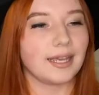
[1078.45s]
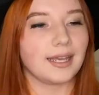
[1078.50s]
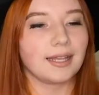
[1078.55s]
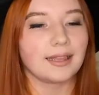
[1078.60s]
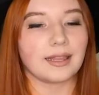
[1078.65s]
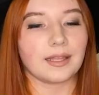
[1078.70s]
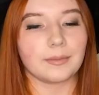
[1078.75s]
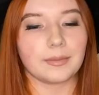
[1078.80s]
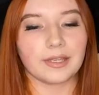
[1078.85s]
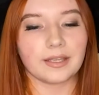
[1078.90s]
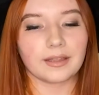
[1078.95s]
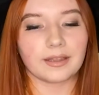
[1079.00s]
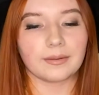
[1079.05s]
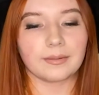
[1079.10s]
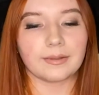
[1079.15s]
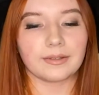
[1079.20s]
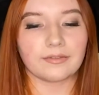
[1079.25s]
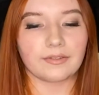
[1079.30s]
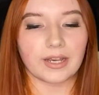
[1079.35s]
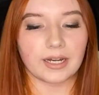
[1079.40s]
Let
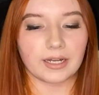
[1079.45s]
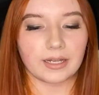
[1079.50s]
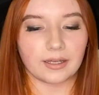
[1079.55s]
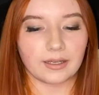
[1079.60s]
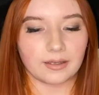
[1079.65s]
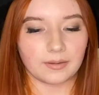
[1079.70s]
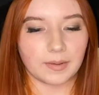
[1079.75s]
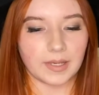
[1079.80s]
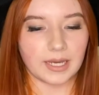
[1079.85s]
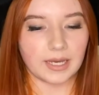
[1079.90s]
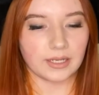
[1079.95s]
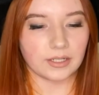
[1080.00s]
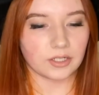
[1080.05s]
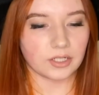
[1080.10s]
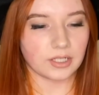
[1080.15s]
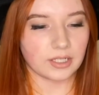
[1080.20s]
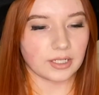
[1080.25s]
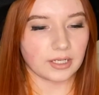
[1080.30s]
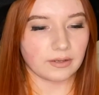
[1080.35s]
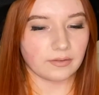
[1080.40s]
me find a page
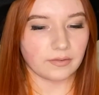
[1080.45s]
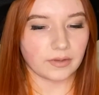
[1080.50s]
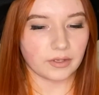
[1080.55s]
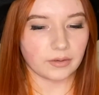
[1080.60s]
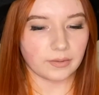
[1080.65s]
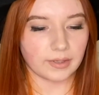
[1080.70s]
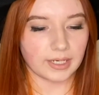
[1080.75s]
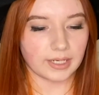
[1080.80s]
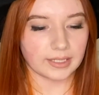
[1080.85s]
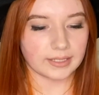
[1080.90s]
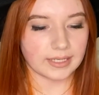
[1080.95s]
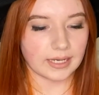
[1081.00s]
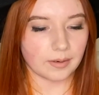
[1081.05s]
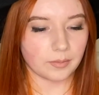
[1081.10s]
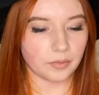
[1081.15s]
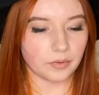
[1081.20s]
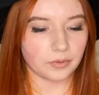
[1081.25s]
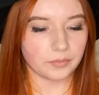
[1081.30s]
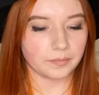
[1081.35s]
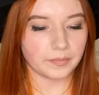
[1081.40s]
to give you an
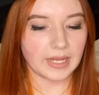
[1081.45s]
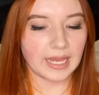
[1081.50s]
example.